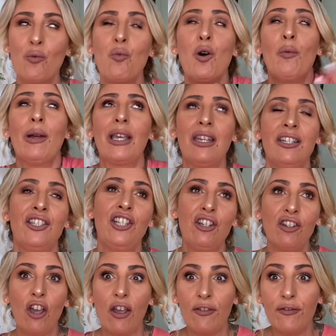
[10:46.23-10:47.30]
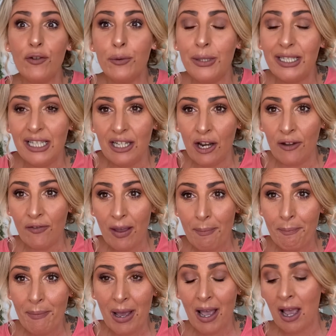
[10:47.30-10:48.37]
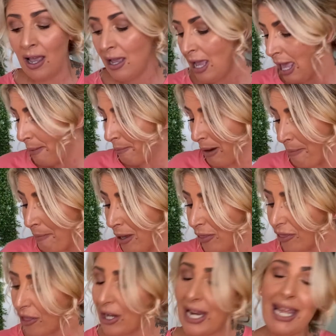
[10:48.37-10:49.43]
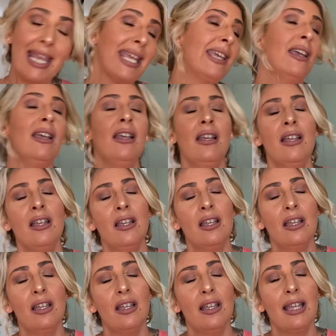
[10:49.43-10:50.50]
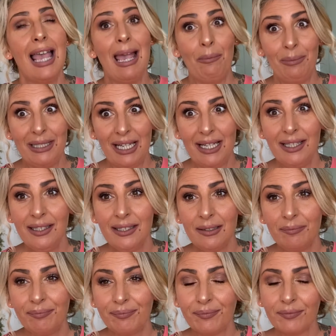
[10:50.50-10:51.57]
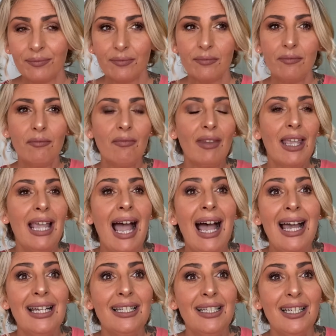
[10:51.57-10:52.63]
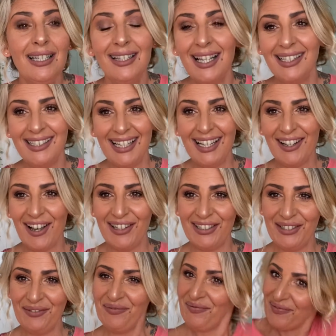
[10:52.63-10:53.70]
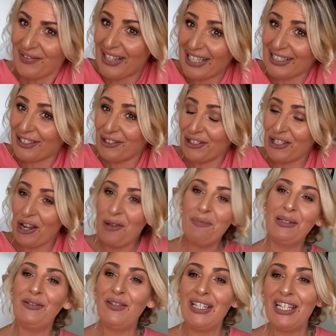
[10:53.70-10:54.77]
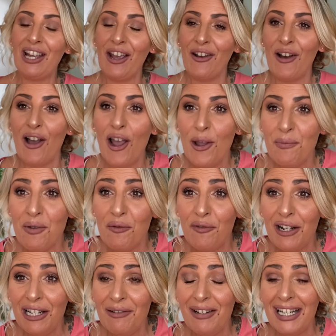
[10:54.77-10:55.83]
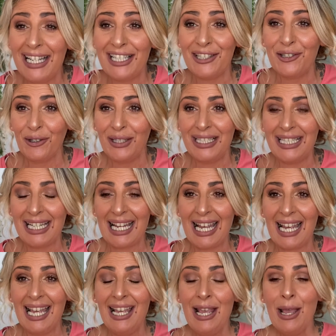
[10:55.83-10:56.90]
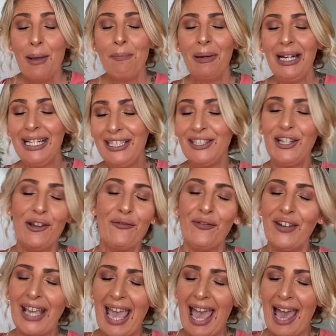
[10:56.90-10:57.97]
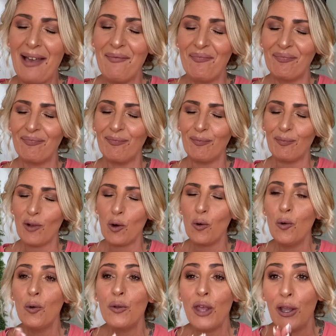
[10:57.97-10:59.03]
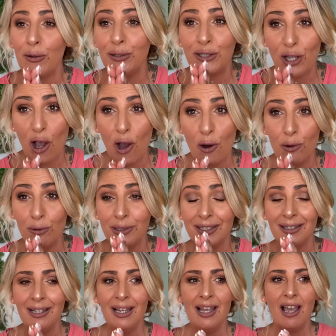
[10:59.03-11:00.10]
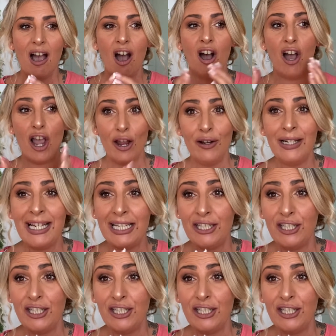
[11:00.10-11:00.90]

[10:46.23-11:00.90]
What we're going to do going forward in November. My monthly empties. And that's it, guys. That's October's video. I hope you really, really enjoyed it. Please don't forget, all those goals are only